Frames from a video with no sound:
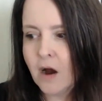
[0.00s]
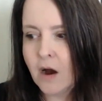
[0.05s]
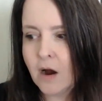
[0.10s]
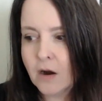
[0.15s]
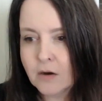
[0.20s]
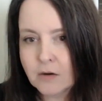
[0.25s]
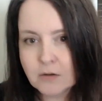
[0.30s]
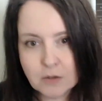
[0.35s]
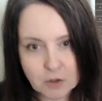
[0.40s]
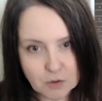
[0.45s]

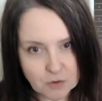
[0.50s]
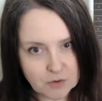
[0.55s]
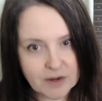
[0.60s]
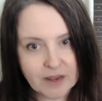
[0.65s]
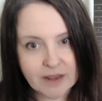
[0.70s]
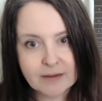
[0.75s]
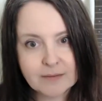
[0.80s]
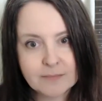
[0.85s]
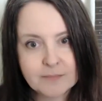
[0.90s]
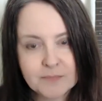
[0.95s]
are
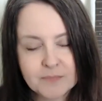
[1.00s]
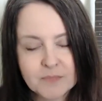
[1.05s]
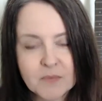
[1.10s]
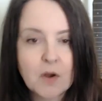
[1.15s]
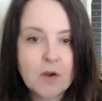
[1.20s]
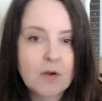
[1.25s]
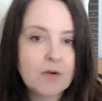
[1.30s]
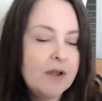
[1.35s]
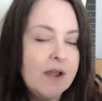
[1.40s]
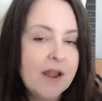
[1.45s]
learning,
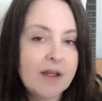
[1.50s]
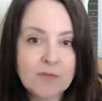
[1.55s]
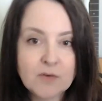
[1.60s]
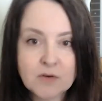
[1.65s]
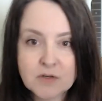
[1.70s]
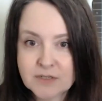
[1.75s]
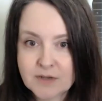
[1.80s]
are never